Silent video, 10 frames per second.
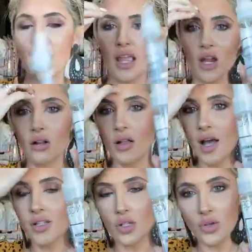Hair
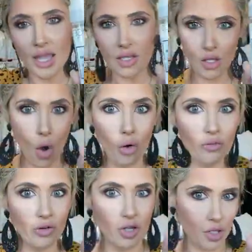Gloss. You can't
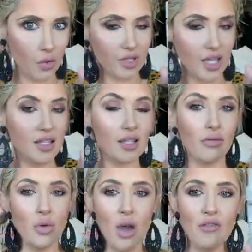overuse this.
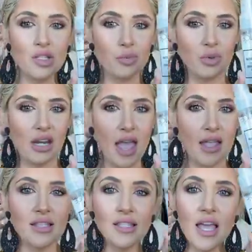If you have split
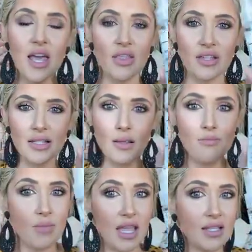ends, this is
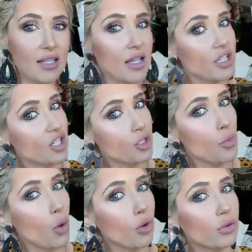amazing to just
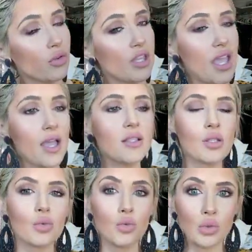pull through the ends.
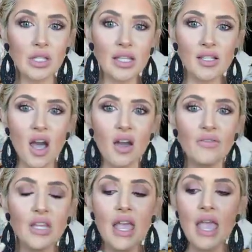It's really
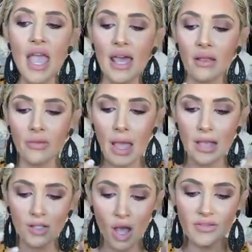soft and
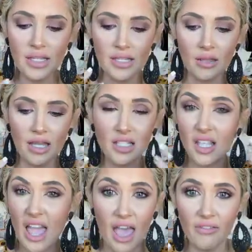soft as in like it's
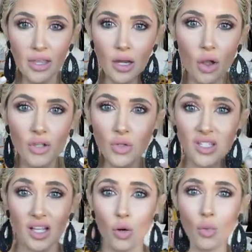not heavy at all so it's
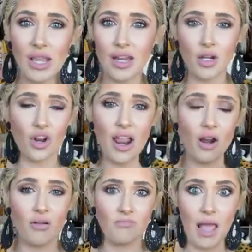not going to weight on your
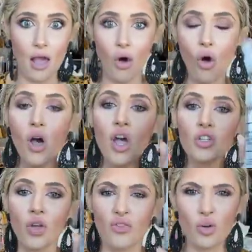hair at all
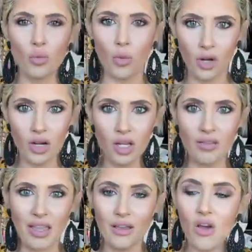so if you're worried
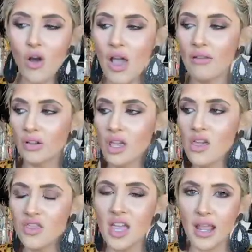like oh i have really
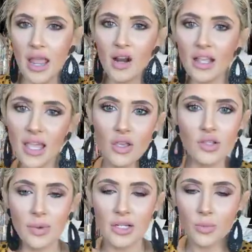thin hair i can't
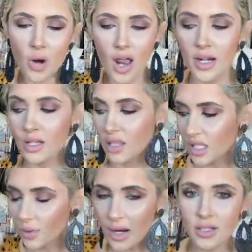use a bunch of product
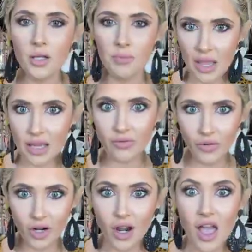these products are made
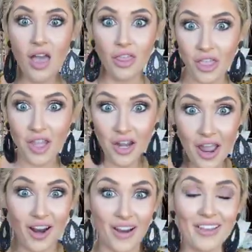for thin
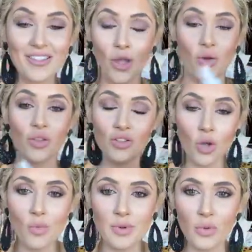hair so
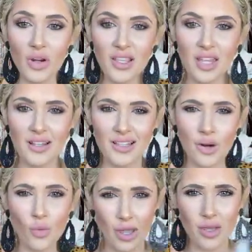don't be worried that it's going
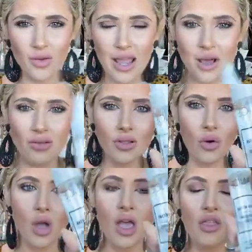to weigh you down
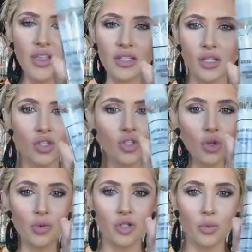so this is
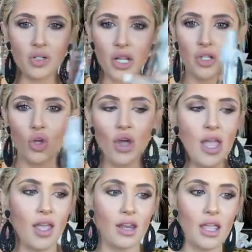super super gentle
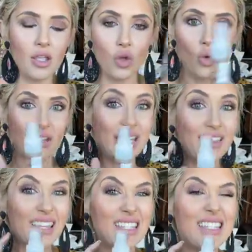and you only need
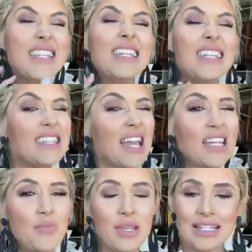like a teeny
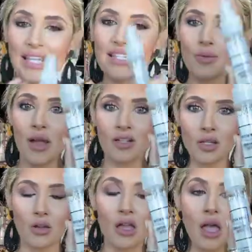tiny pea sized amount
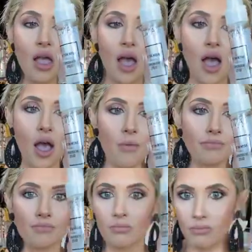to
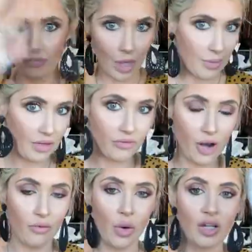um i mean for
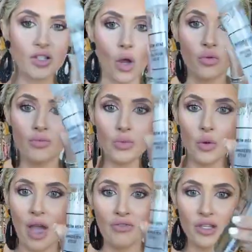everywhere so
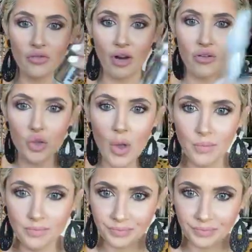you have this forever as well